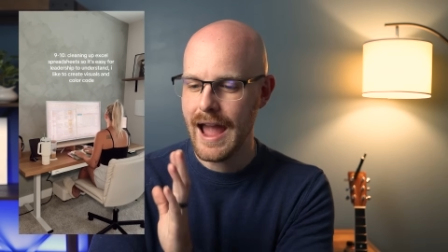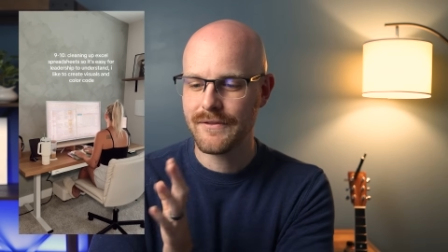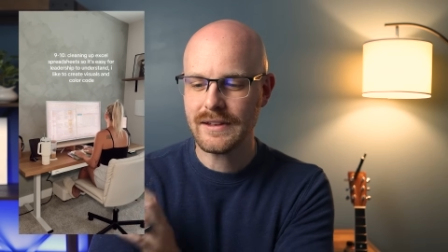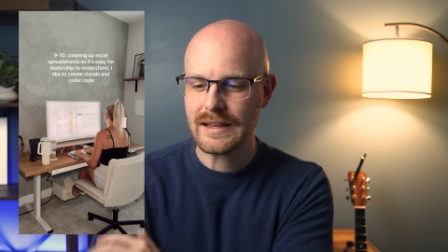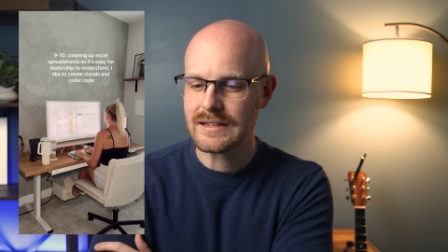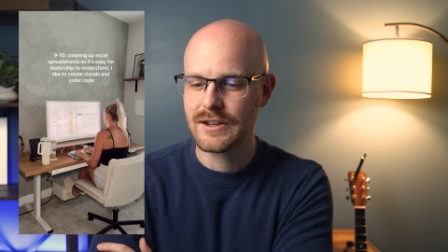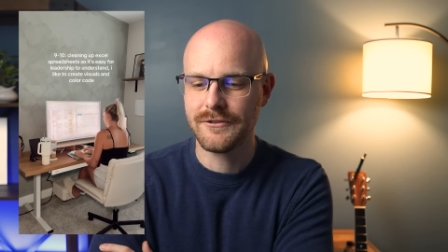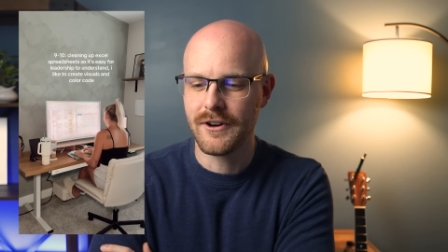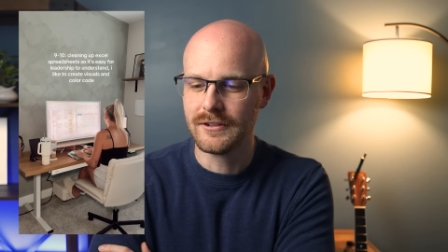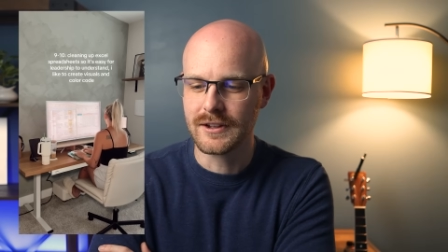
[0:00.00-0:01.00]
Everything so
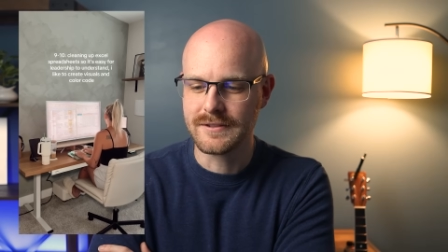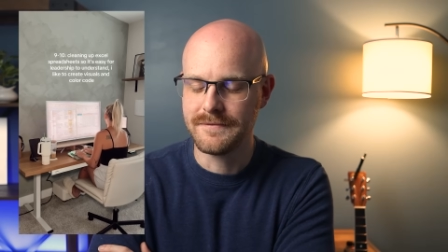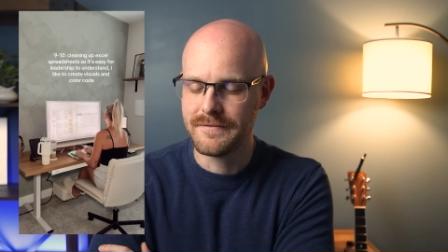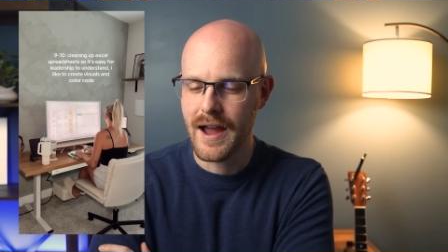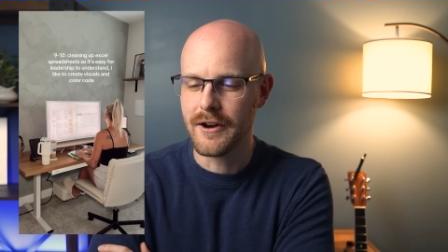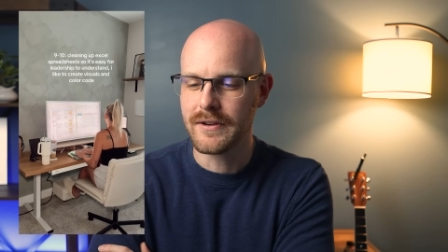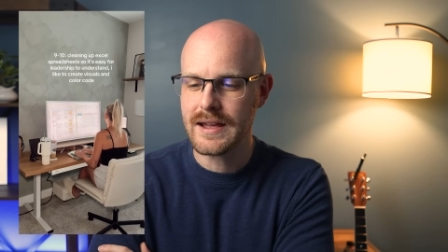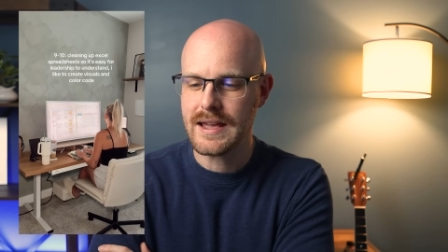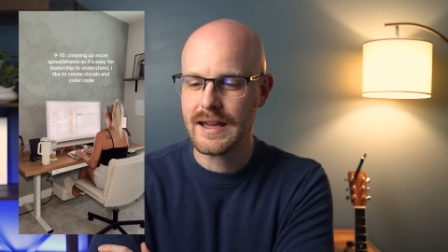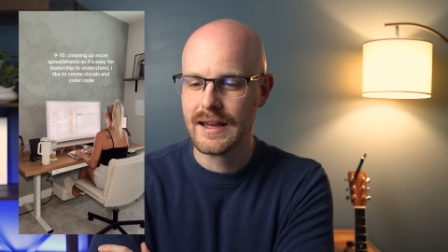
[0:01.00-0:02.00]
far looks
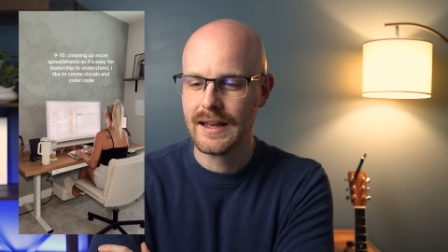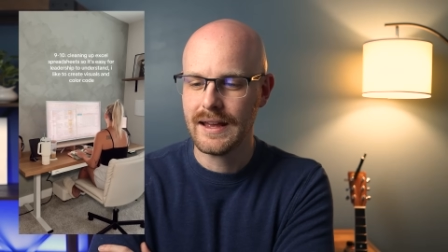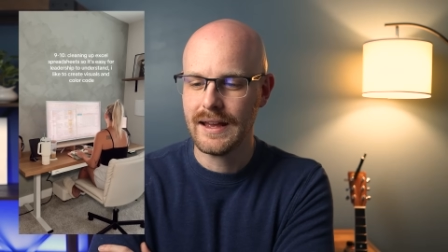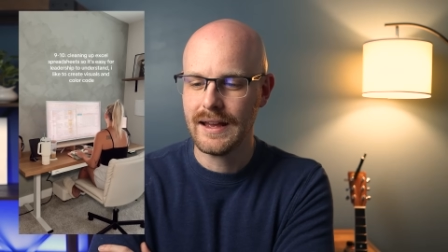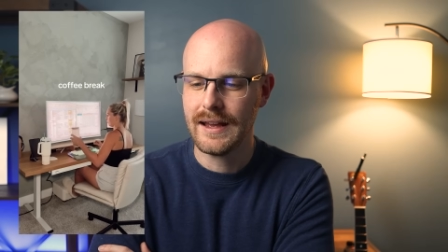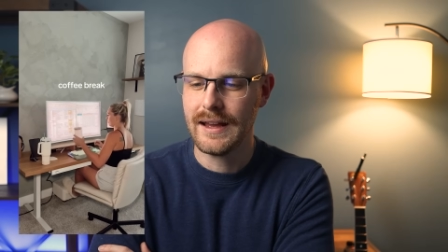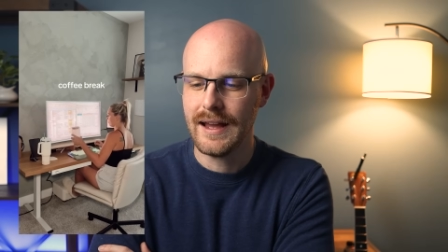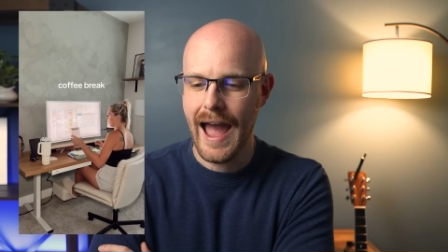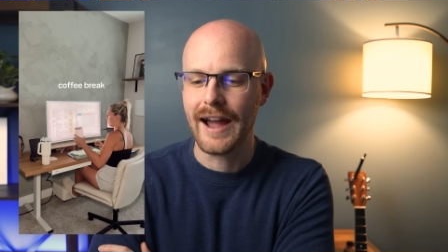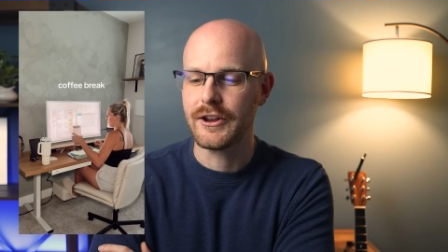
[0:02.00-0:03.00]
very
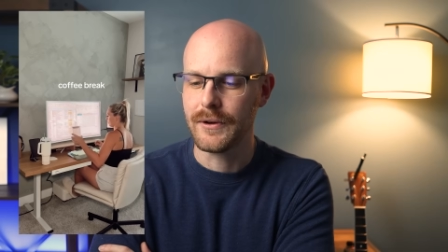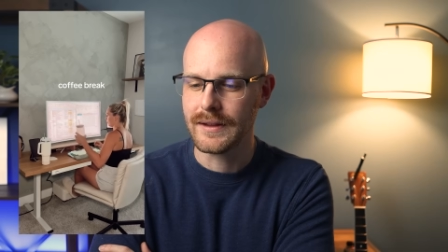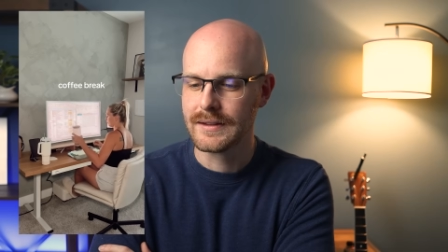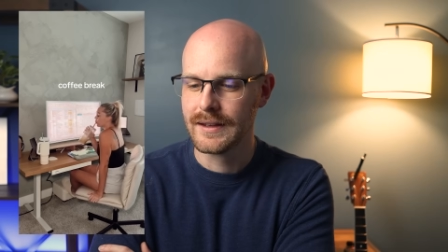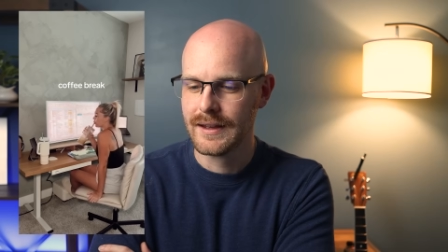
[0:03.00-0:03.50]
accurate.